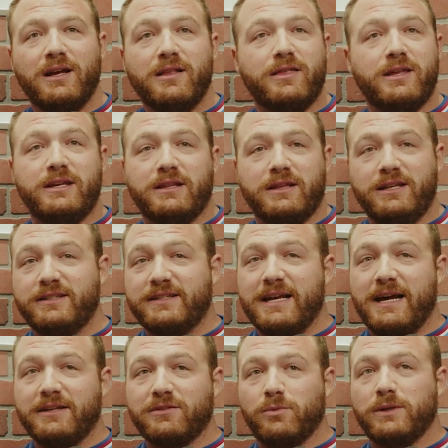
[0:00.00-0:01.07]
these
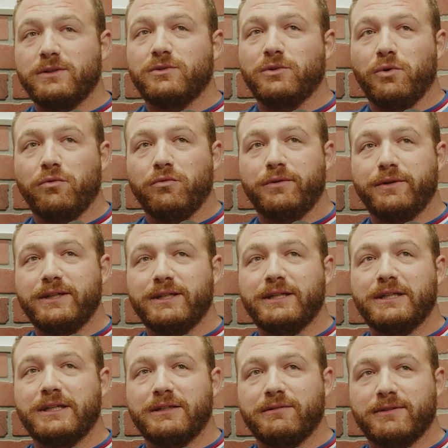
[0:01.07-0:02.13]
guys went through
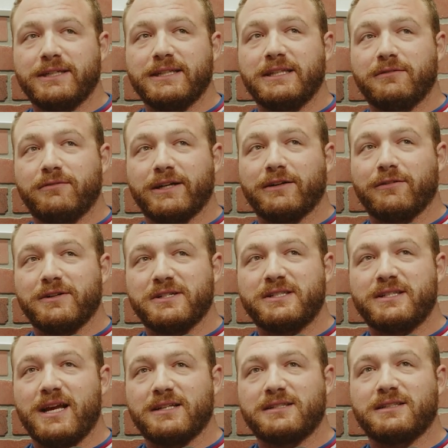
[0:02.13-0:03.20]
really, really rigorous
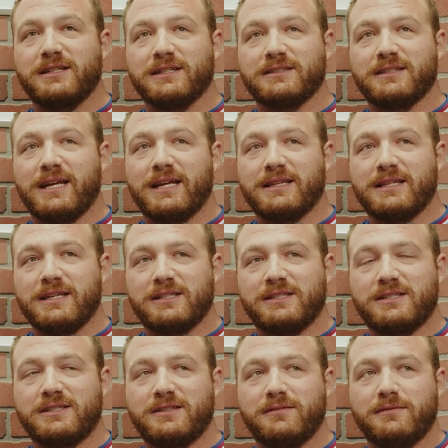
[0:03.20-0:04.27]
testing to get
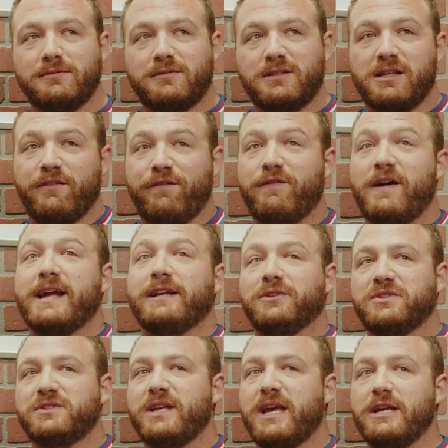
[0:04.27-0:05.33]
this to the final
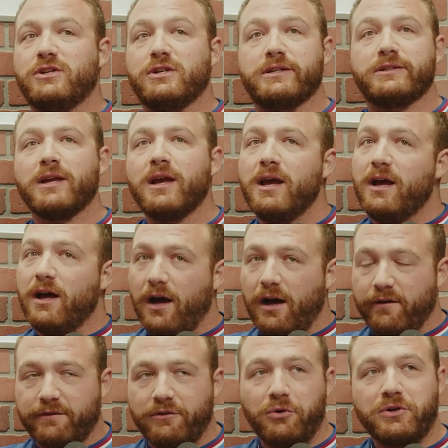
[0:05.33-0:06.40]
stages.
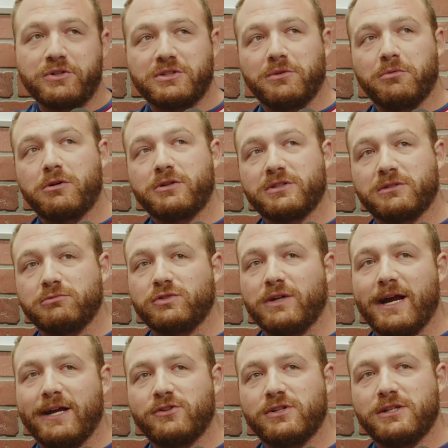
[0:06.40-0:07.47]
Of course, there were some
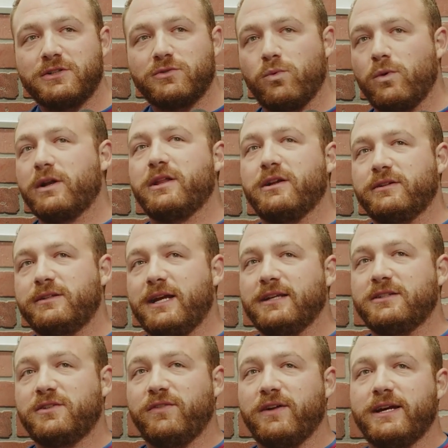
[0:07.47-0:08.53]
tragedies. One of their
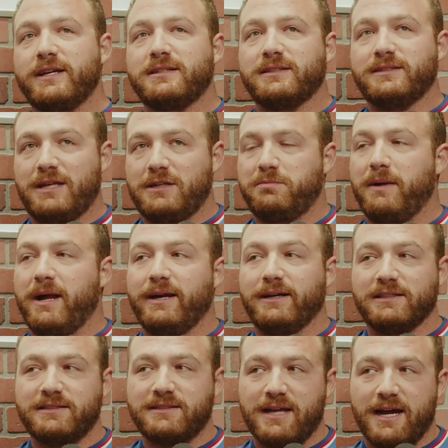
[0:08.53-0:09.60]
test flights and test
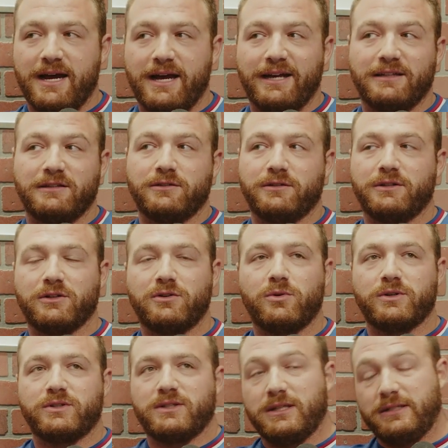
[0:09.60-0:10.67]
pilots died during the
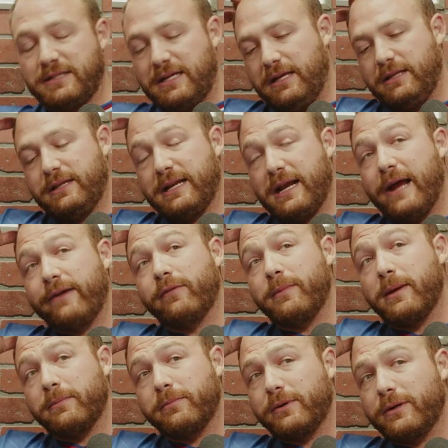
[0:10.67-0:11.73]
course of this that I
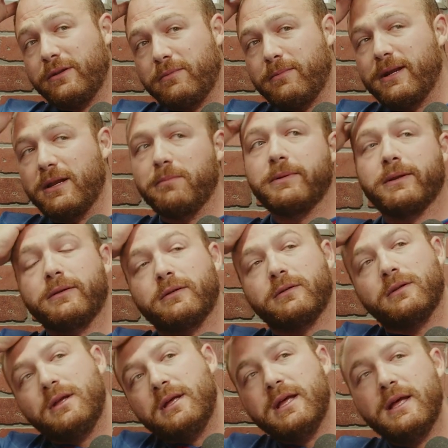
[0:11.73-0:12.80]
remember. There might have been
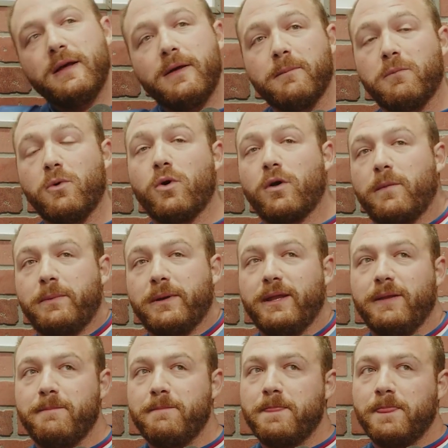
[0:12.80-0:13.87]
more, but